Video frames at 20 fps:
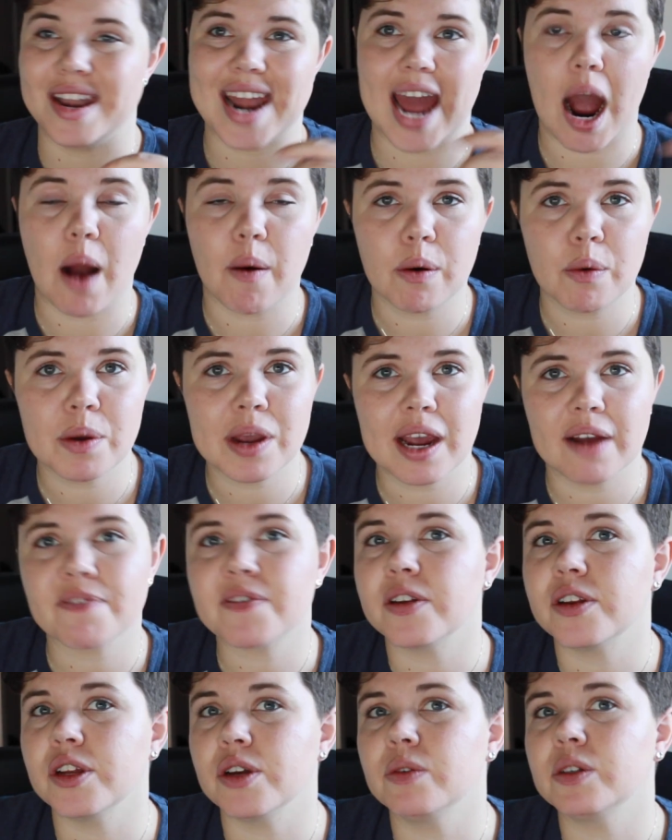now what we have to
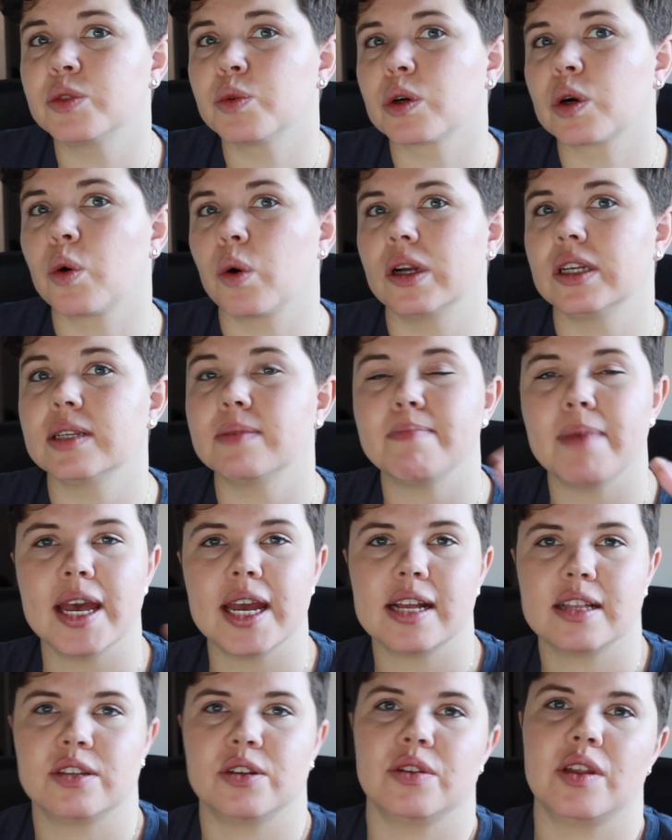do is we're going to make
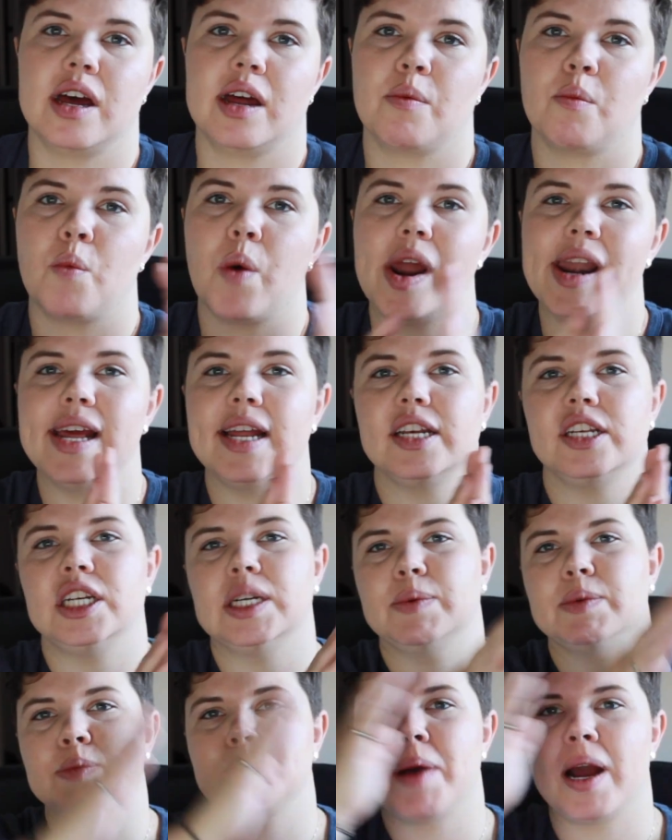it so that when it
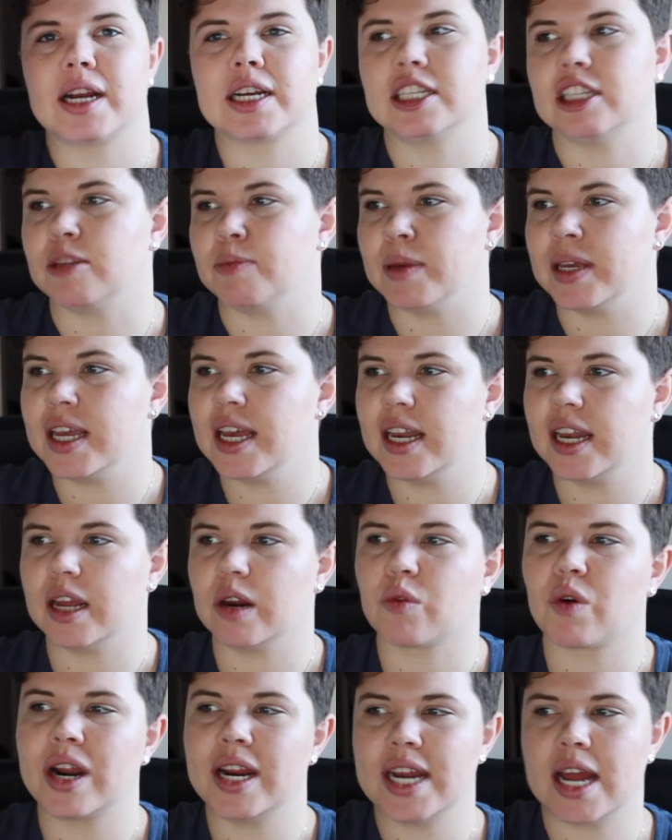jumps back to the beginning,
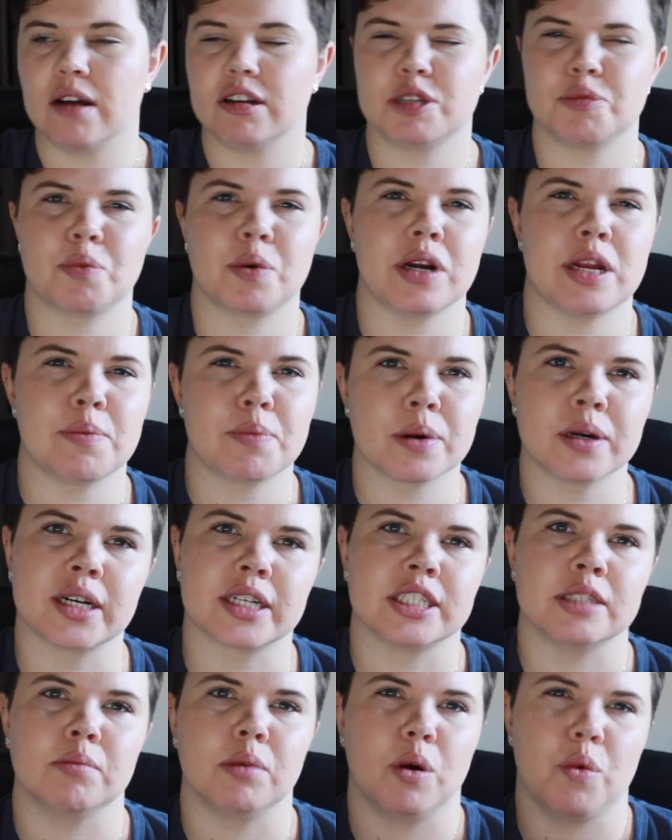right now it's pretty
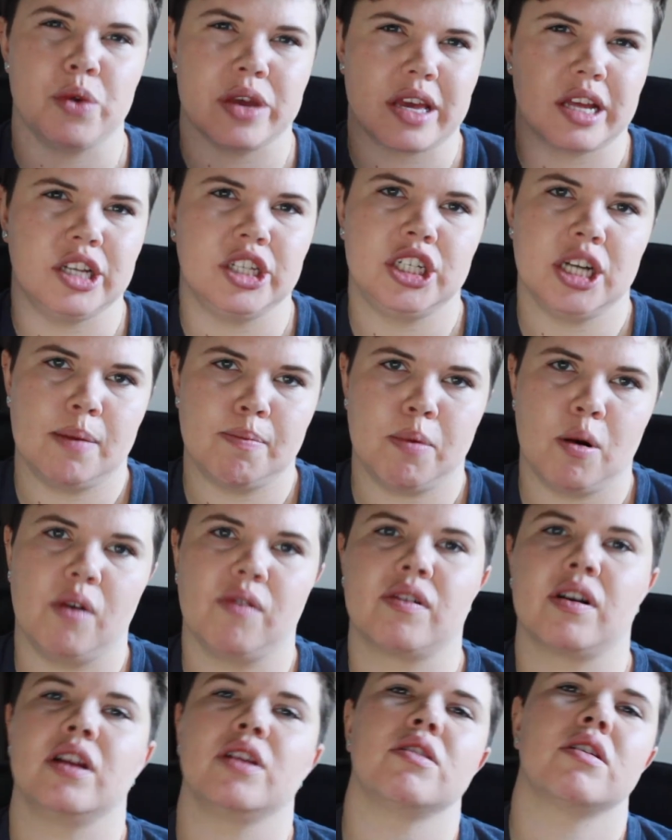predictable. We can jump
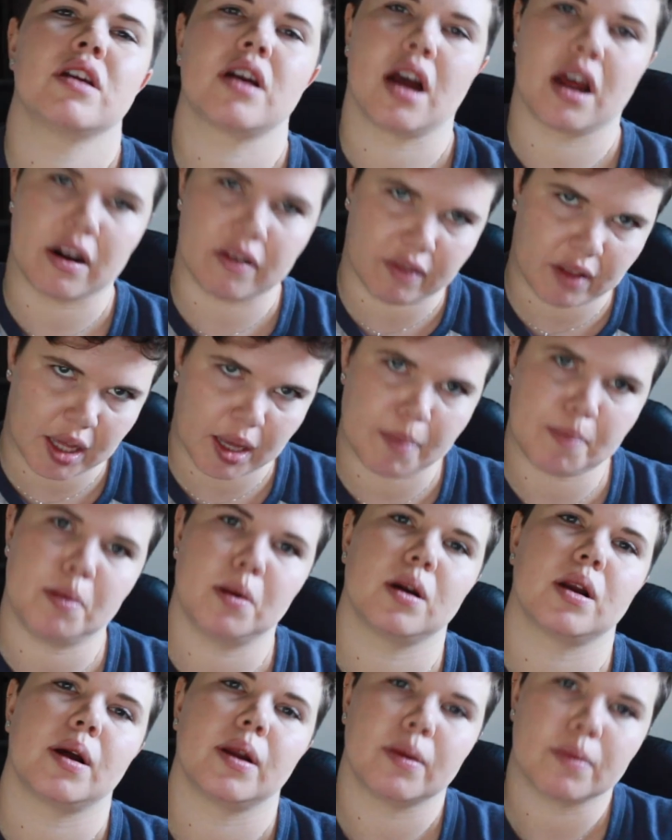over it, you can kind of like
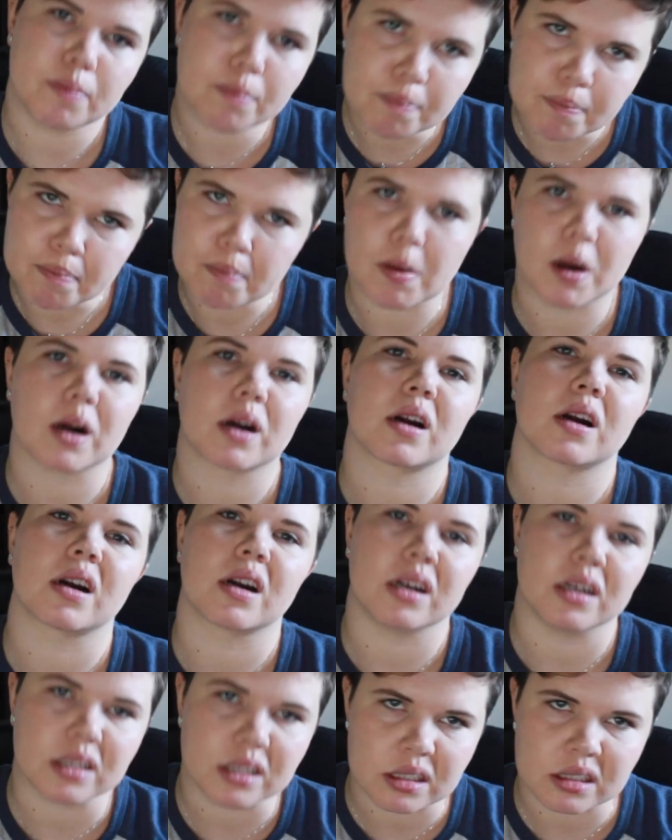put a marker
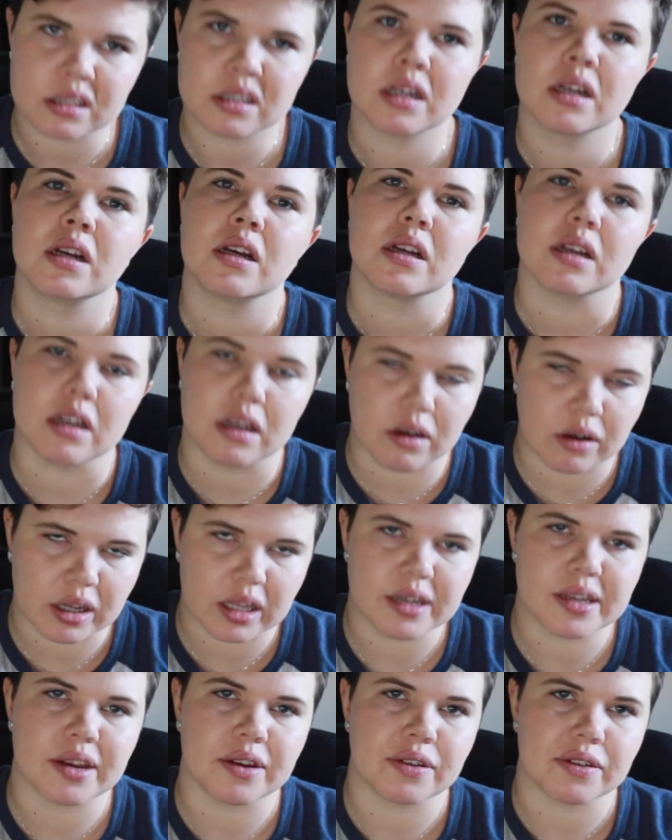and just, you know,
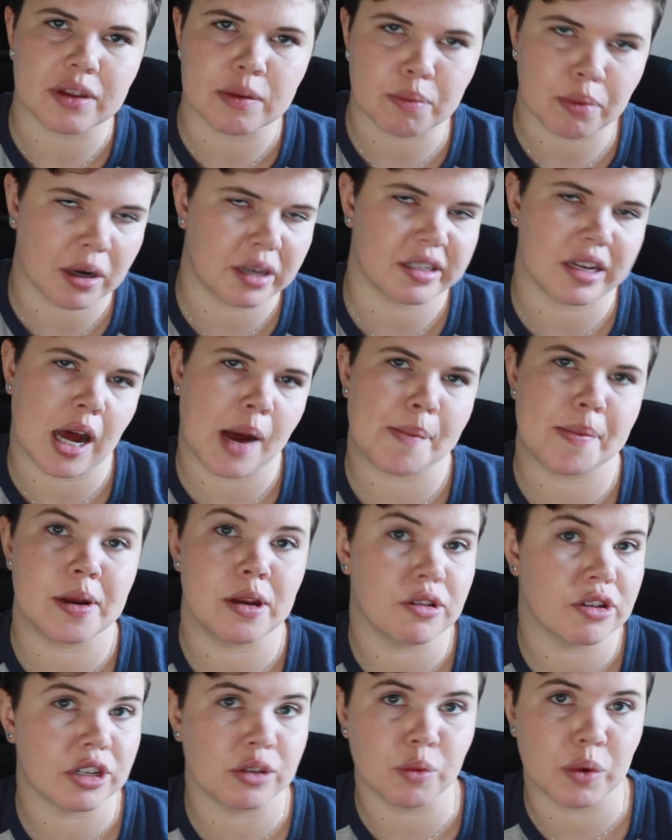continuously press up and you
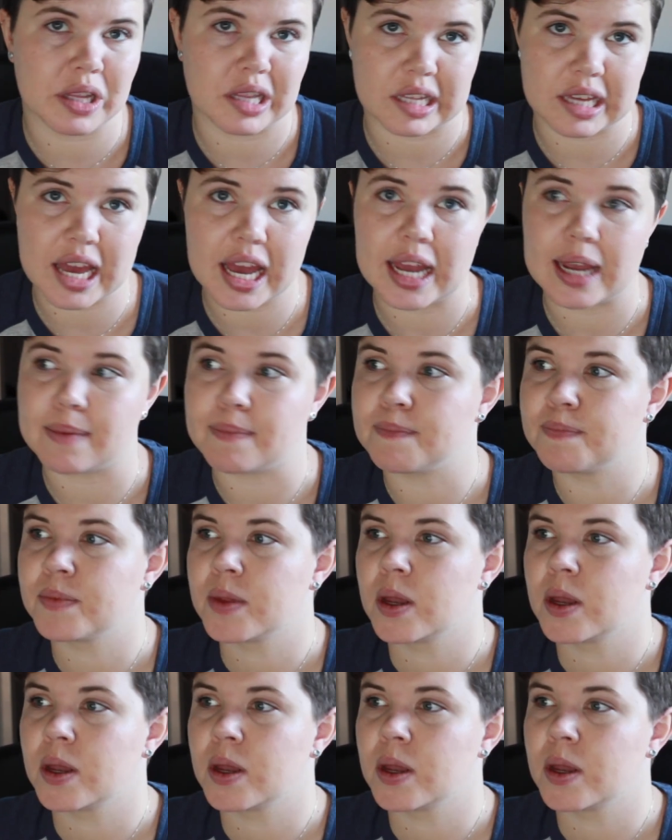should win the game.